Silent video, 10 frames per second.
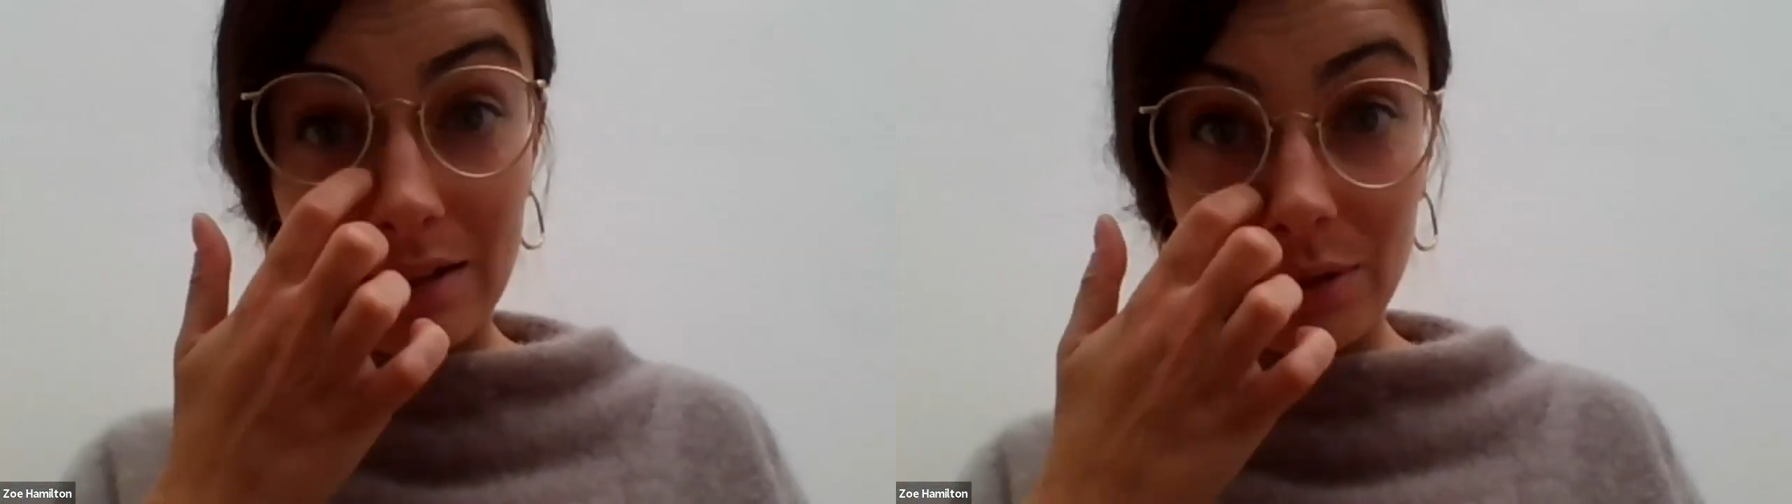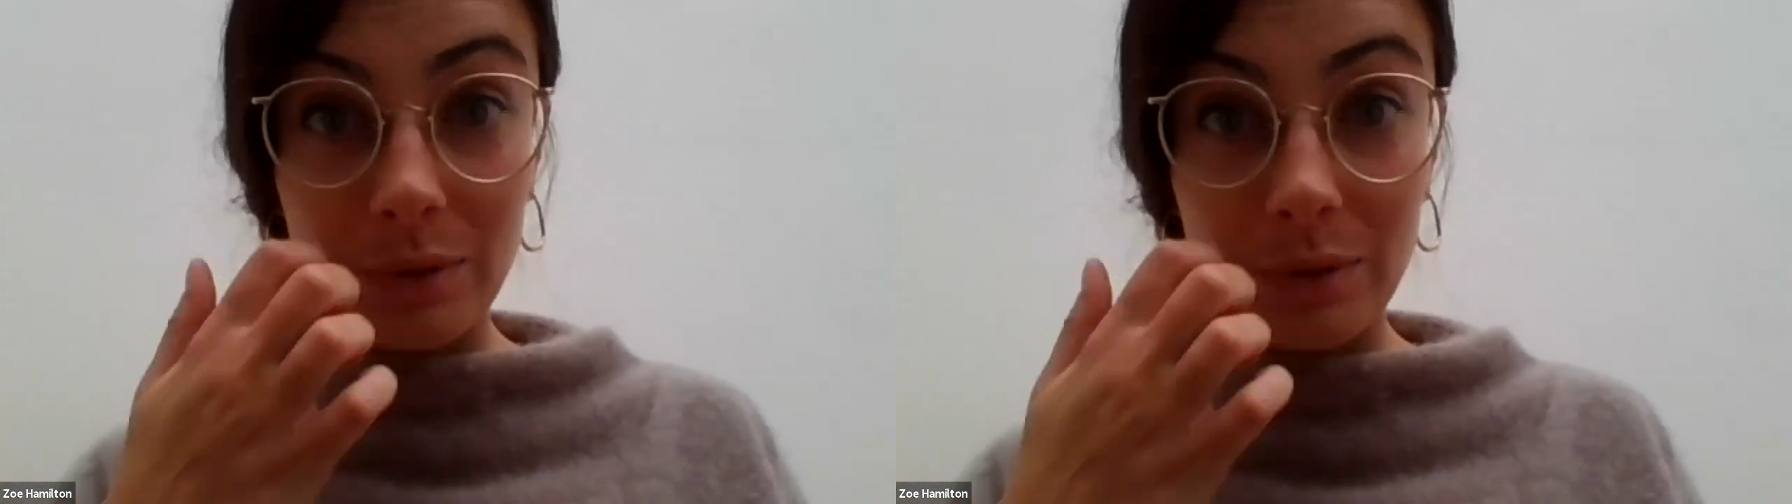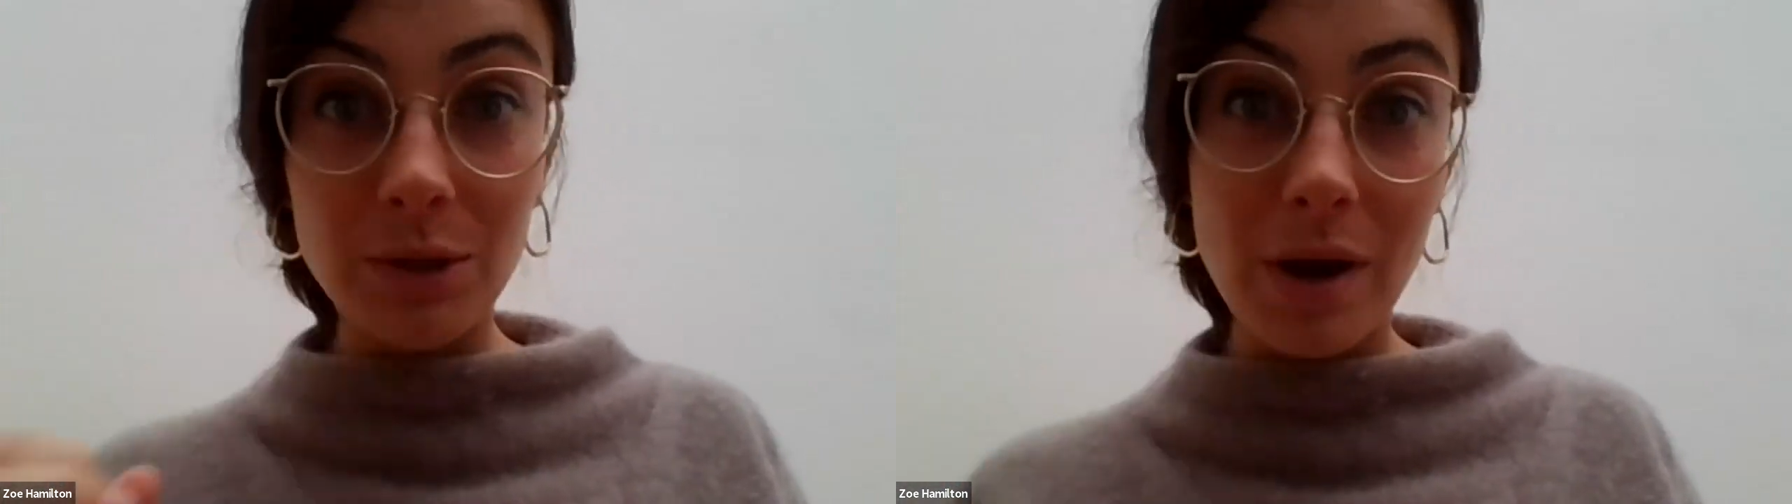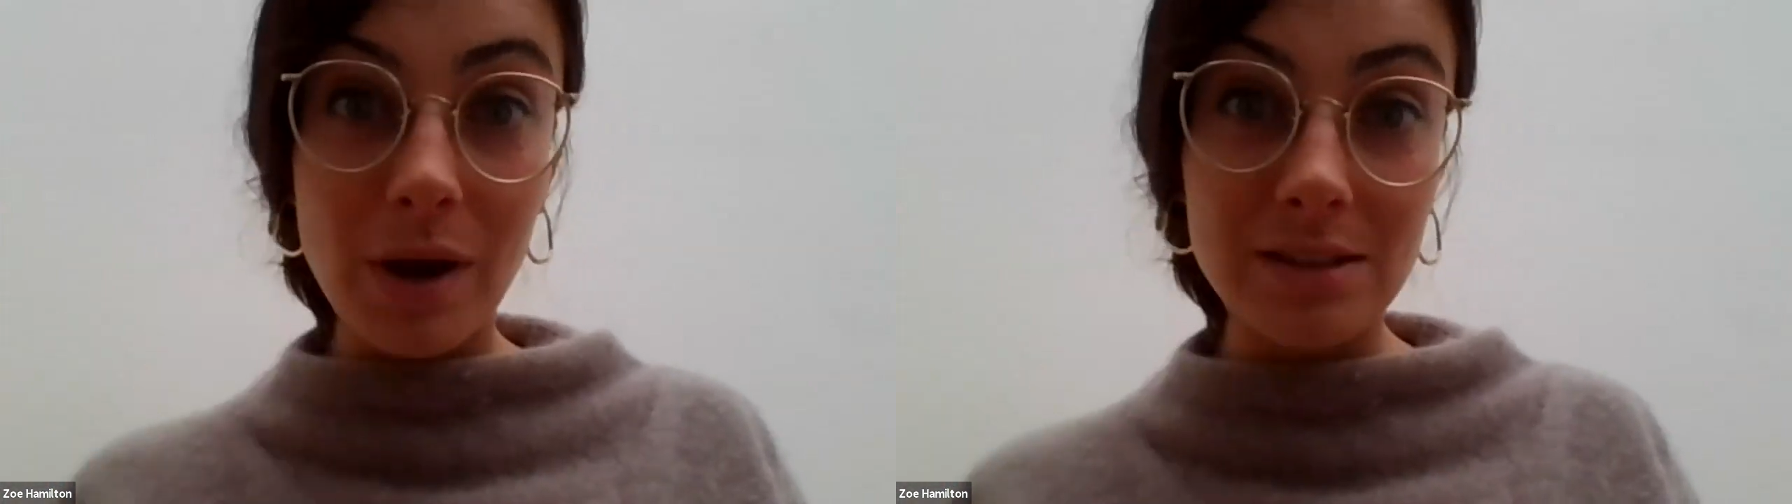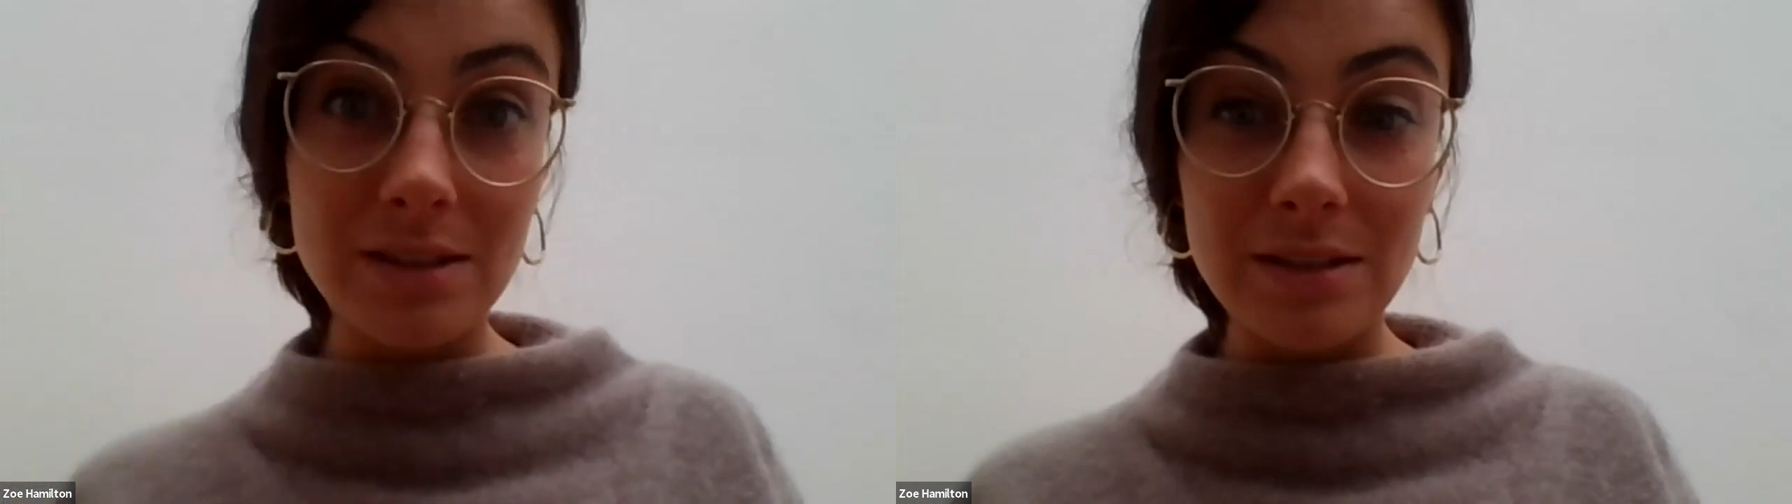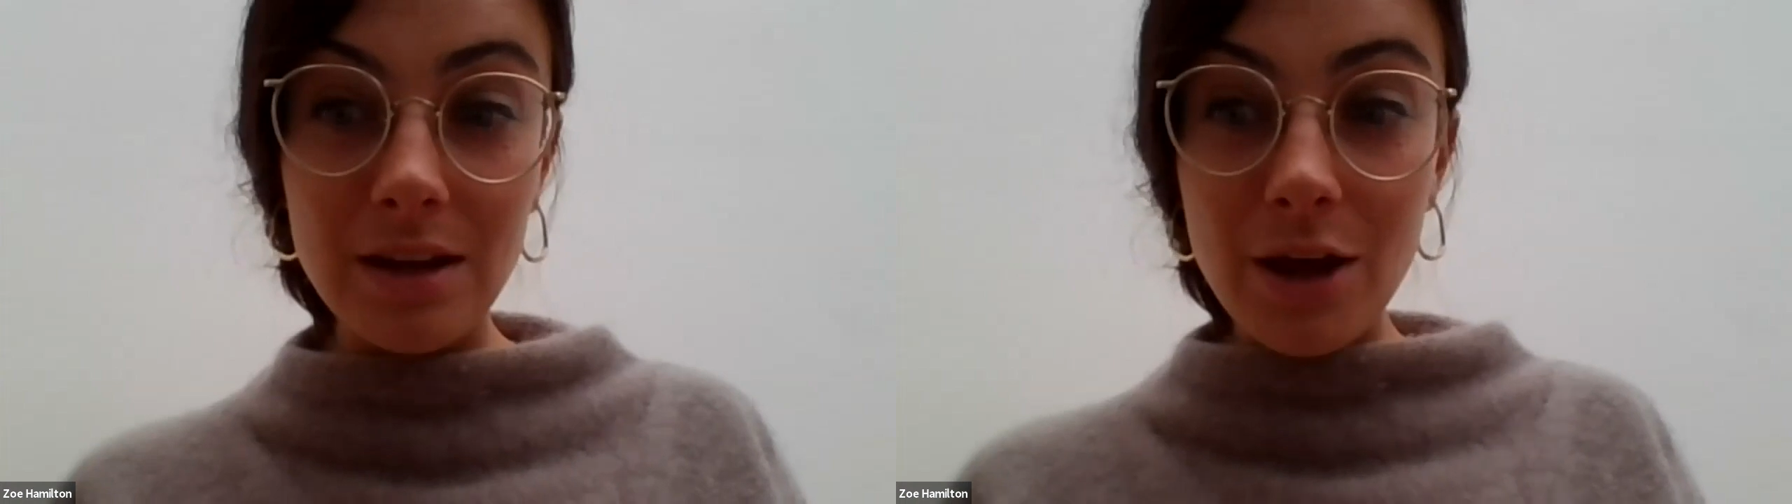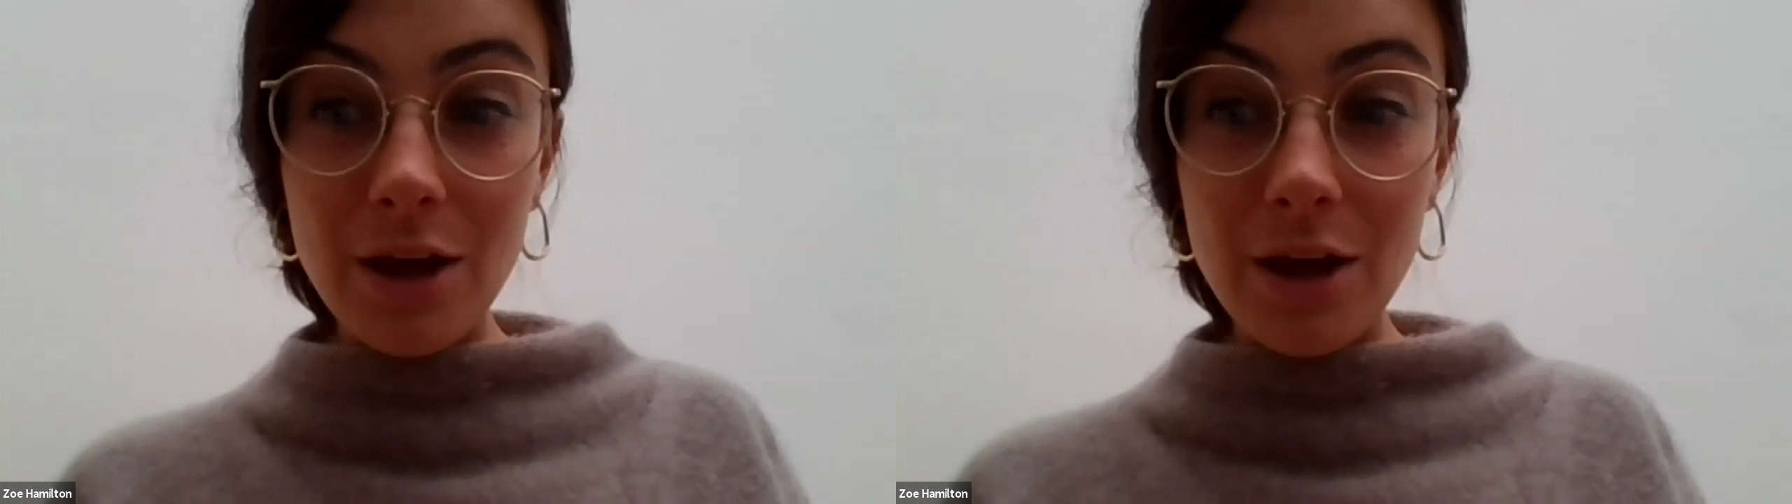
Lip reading: So it really was